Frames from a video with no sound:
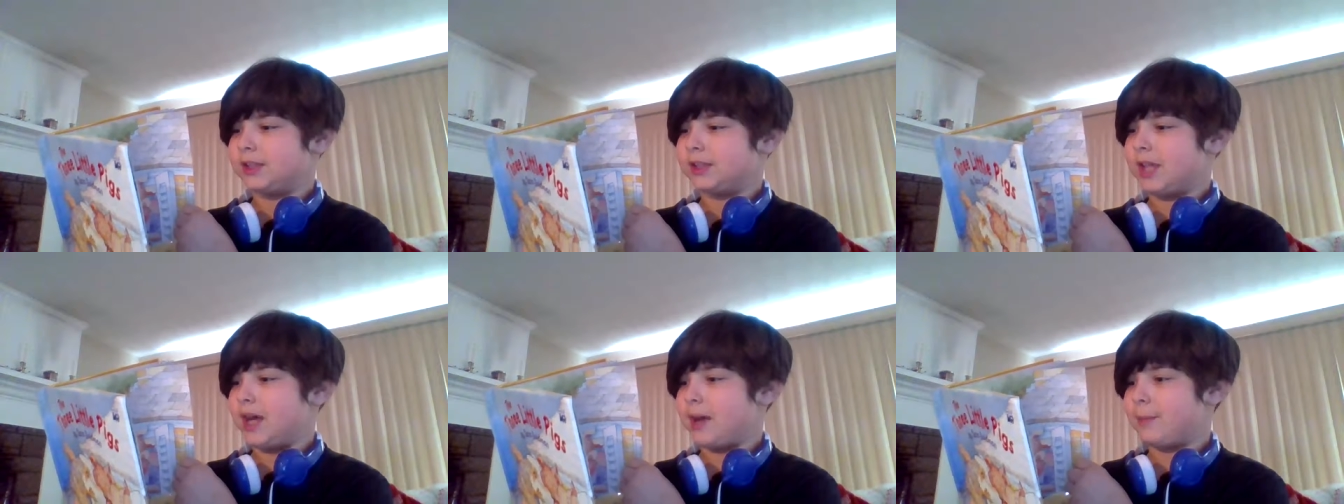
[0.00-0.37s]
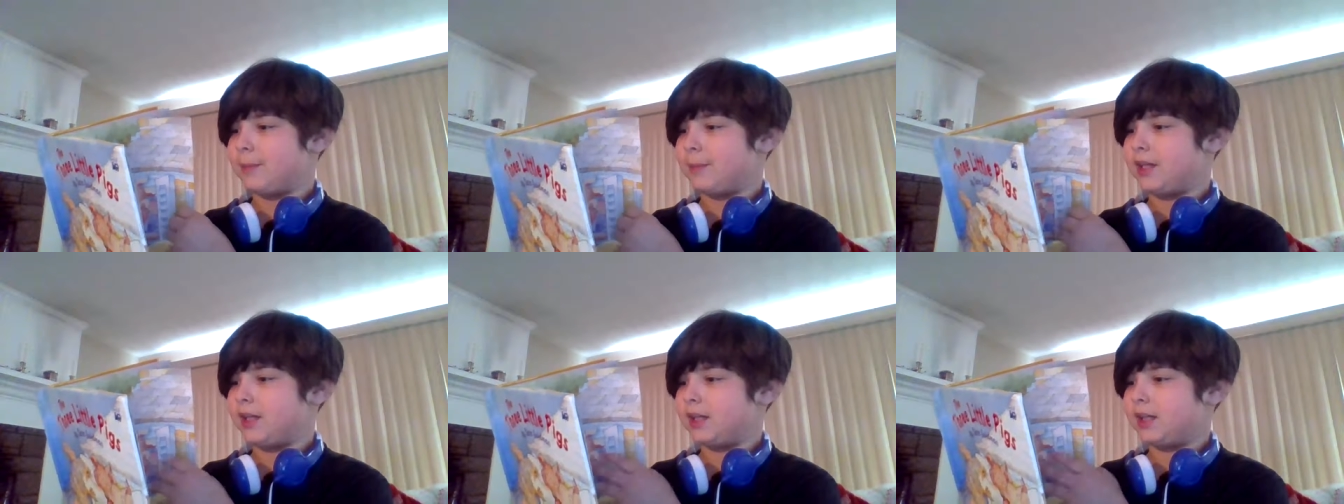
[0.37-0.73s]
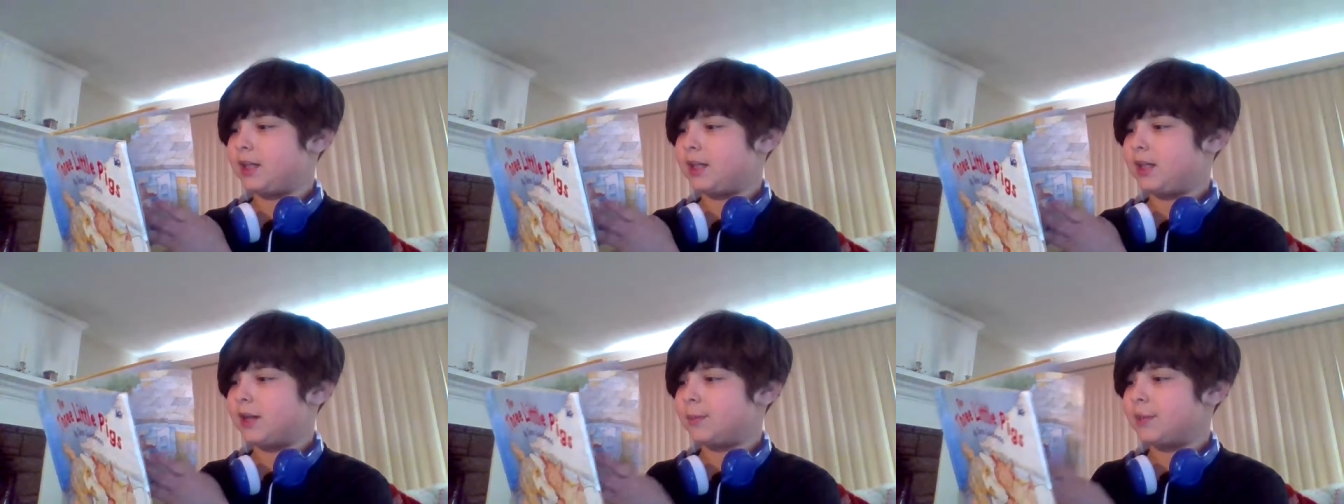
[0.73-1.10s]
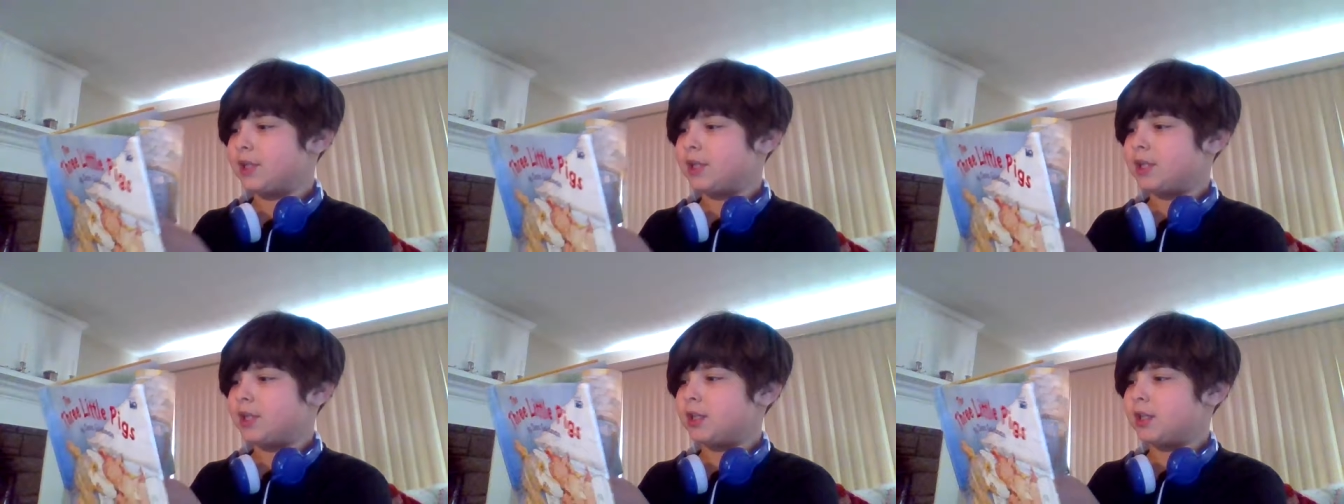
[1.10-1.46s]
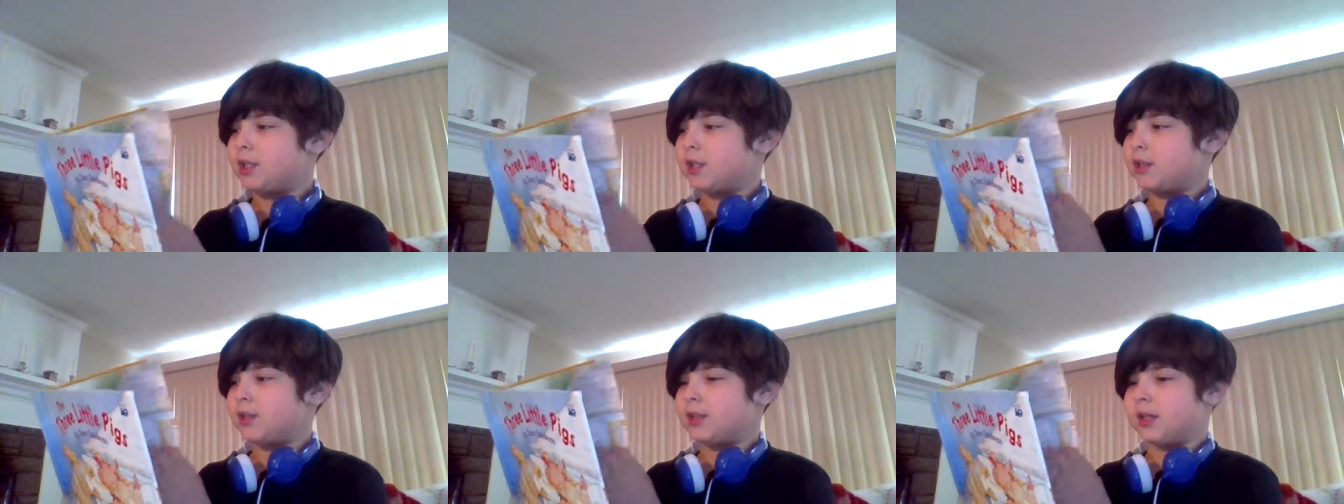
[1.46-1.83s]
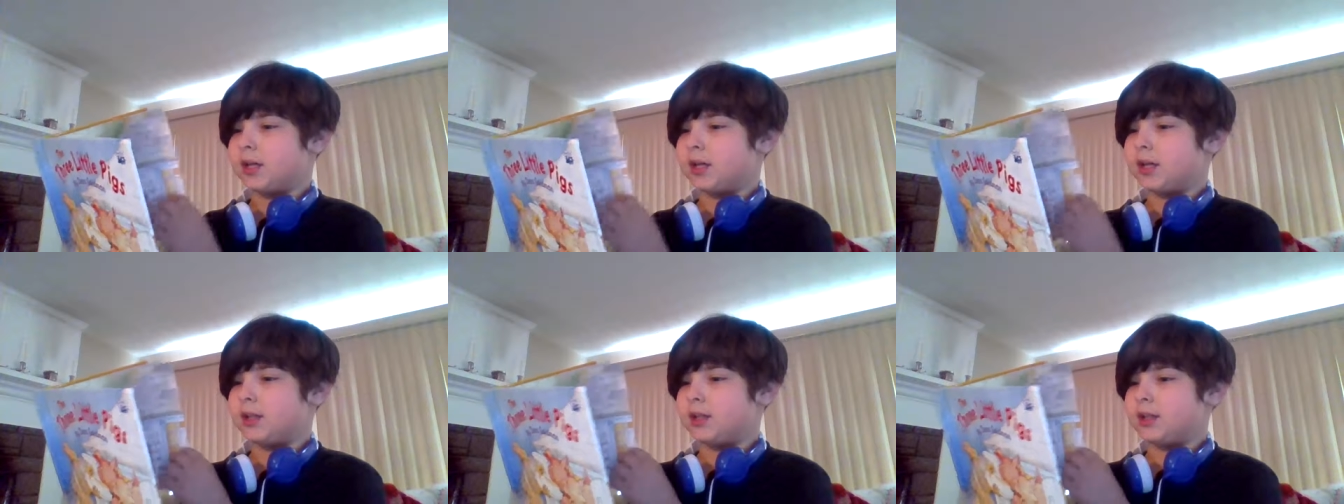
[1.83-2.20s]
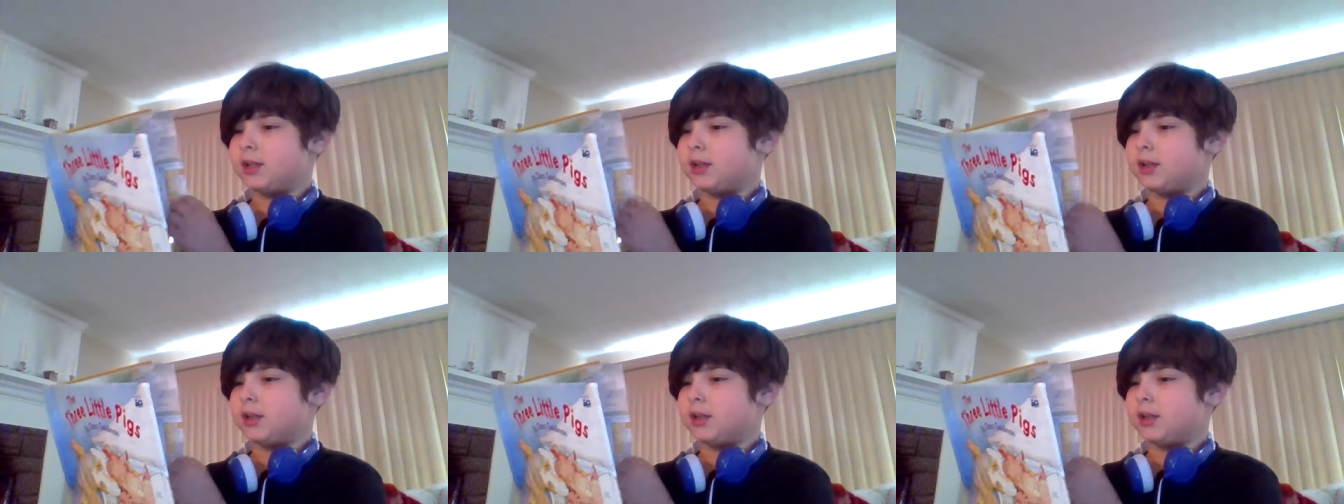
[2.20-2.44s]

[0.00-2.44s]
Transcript: let me come in, said